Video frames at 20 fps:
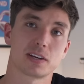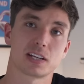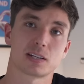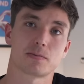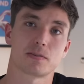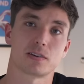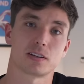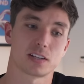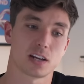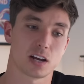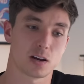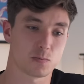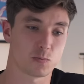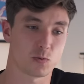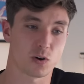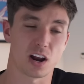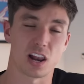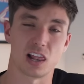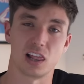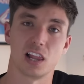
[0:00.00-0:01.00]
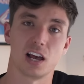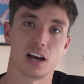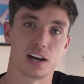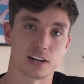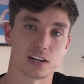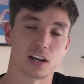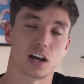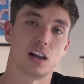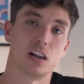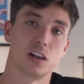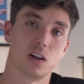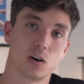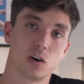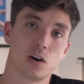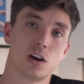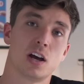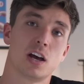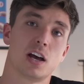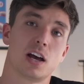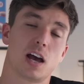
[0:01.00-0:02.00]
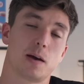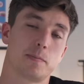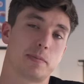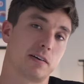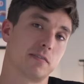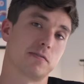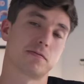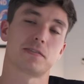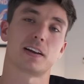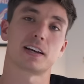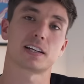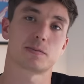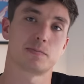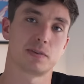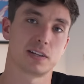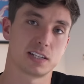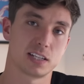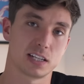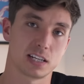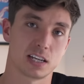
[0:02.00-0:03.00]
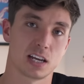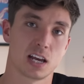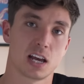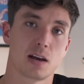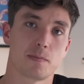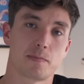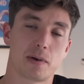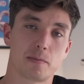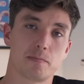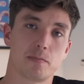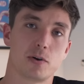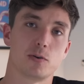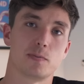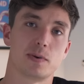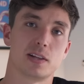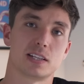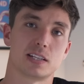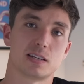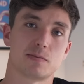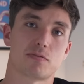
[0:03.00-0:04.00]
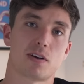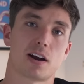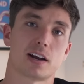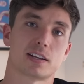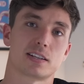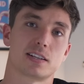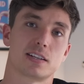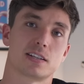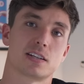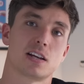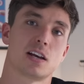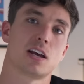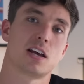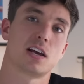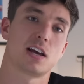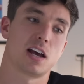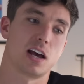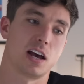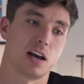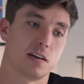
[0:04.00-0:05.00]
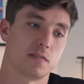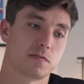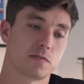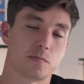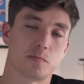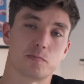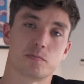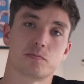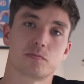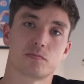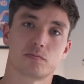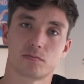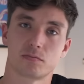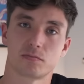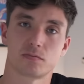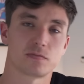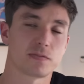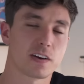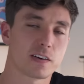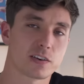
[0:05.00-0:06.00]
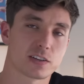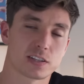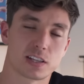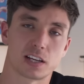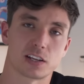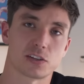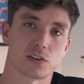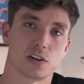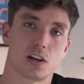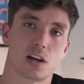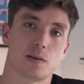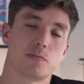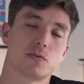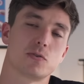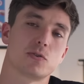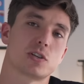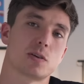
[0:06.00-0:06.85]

biggest period of time where I learned a lot about flexibility, about mobility practices, Uh, from various things online, but